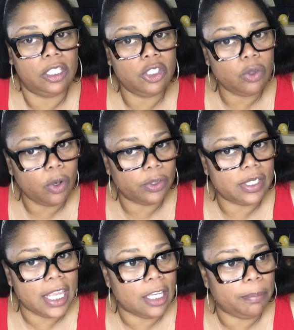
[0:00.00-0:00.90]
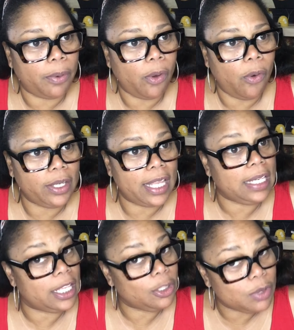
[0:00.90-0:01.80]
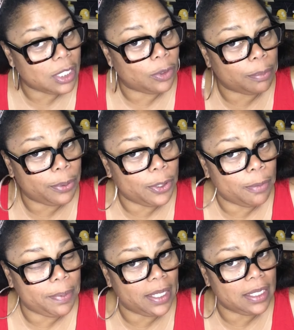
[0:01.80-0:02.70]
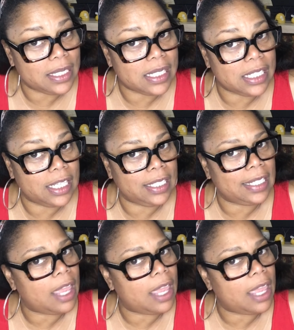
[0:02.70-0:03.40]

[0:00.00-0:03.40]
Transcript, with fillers: Is you on the digging board? They letting you sit on the pulpit this Sunday?